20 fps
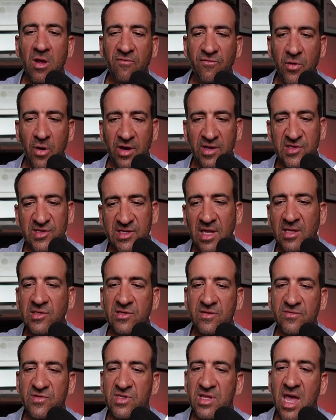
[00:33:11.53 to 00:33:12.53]
If you're
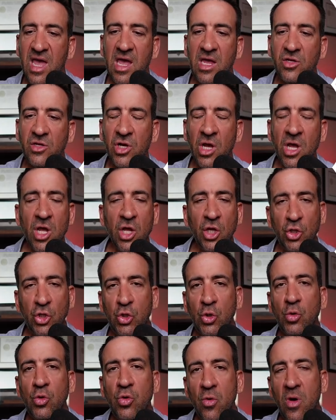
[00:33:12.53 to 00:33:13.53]
extensive stage,
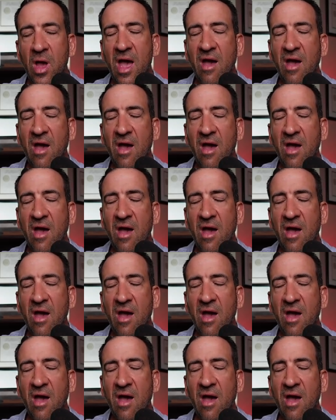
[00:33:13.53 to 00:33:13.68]
do you